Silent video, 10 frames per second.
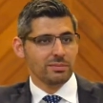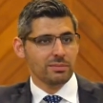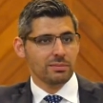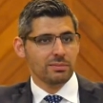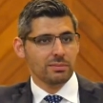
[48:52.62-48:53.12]

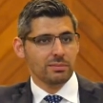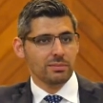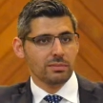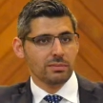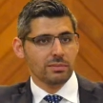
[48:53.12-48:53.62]

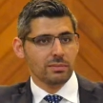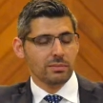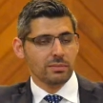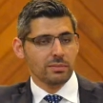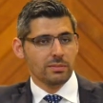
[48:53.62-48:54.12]

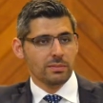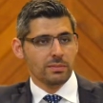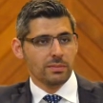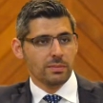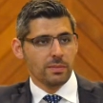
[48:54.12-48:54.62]

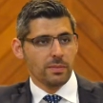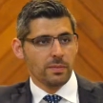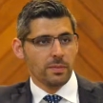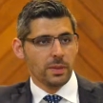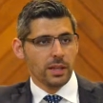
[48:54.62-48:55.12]
No one is speaking in this clip.